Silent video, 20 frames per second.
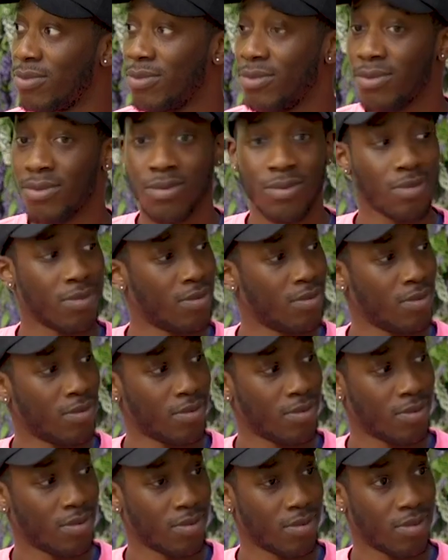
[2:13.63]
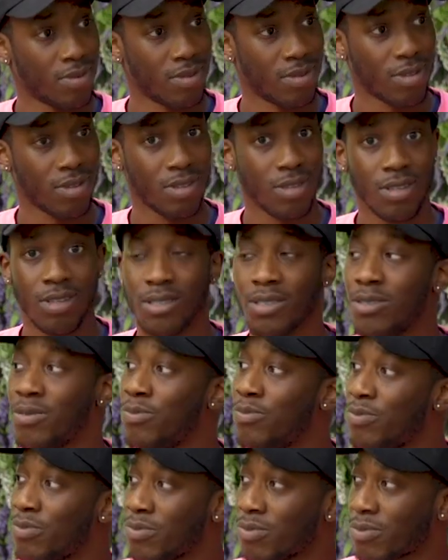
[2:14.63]

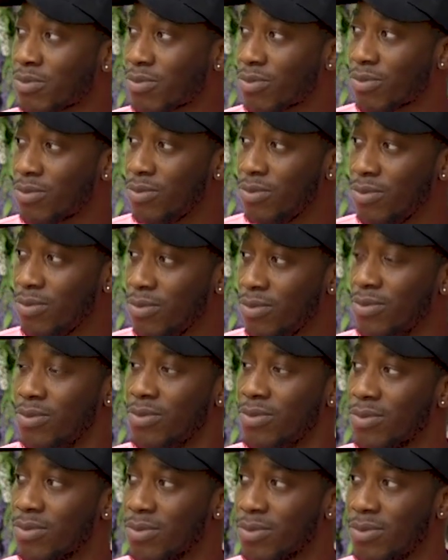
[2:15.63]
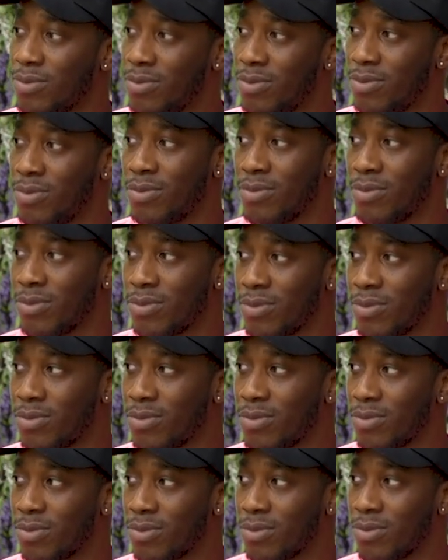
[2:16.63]

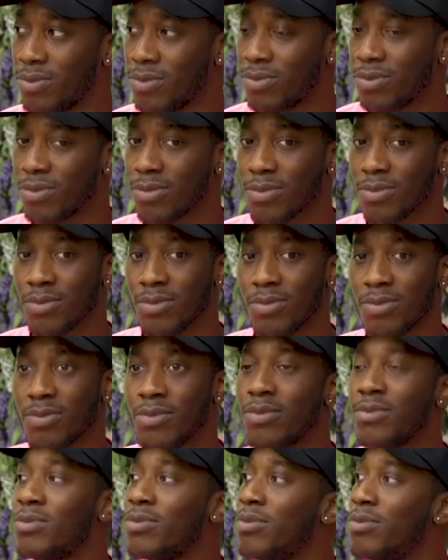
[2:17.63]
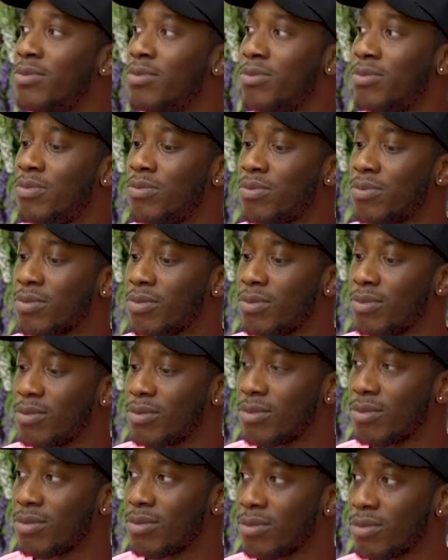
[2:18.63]

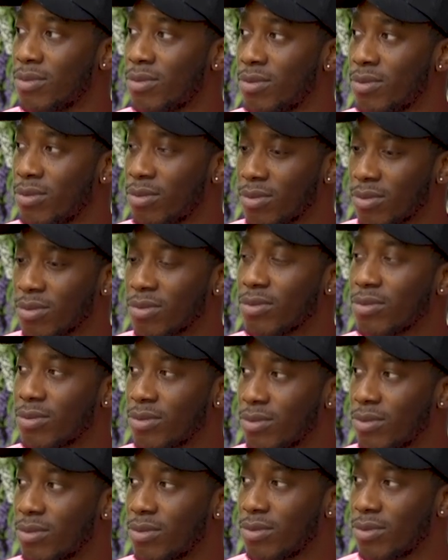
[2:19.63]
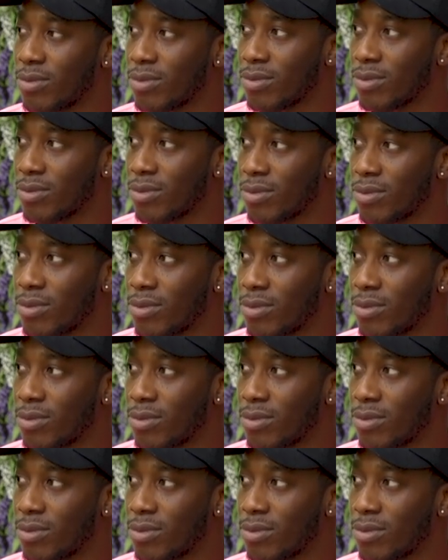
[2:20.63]
No words are spoken by the person on screen.